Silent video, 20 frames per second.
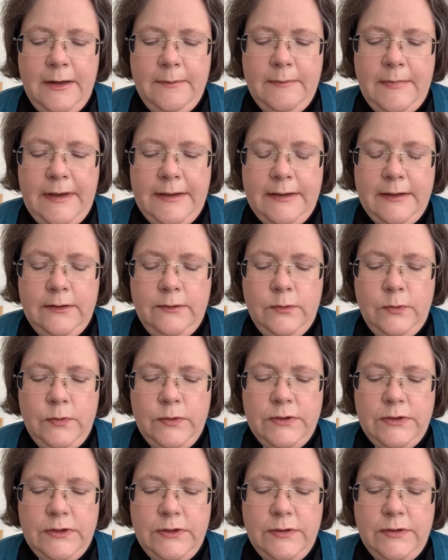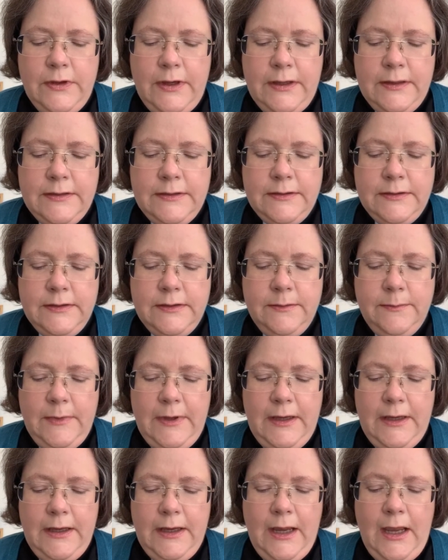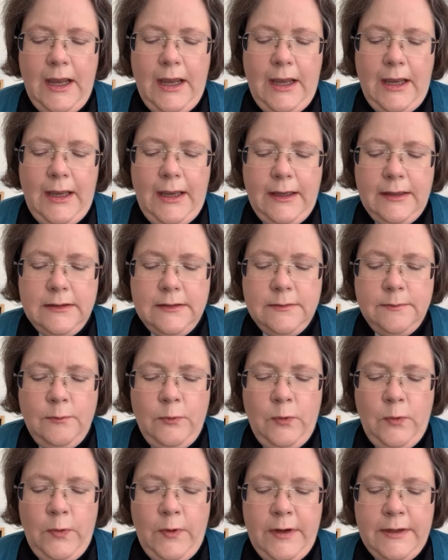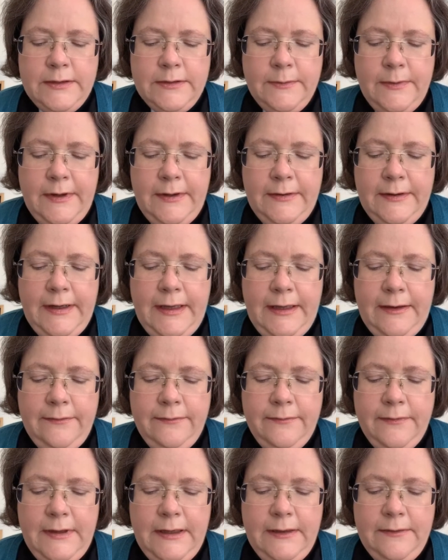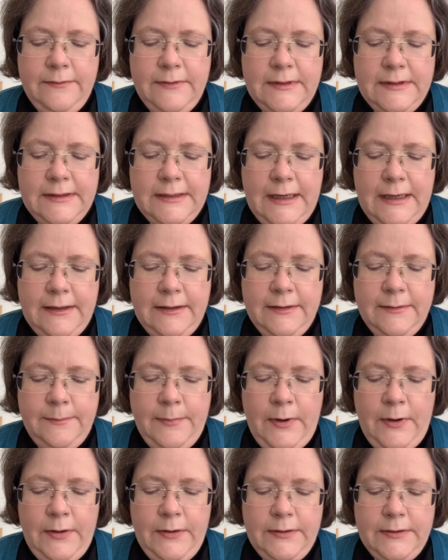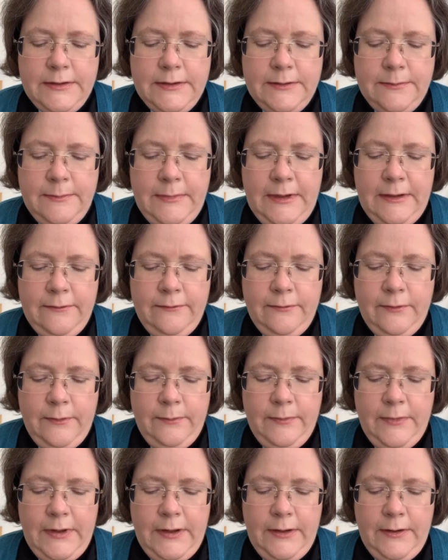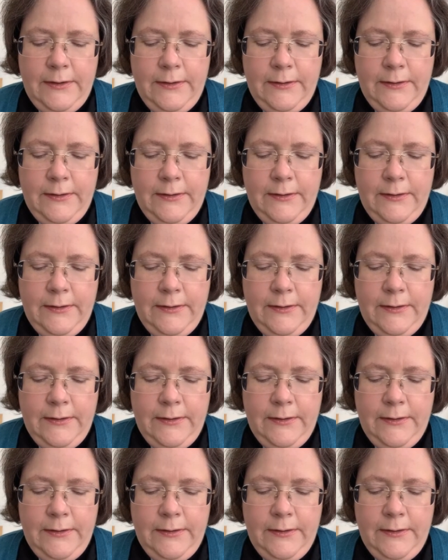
May the Lord do thus to me and more as well, if even death parts me from you.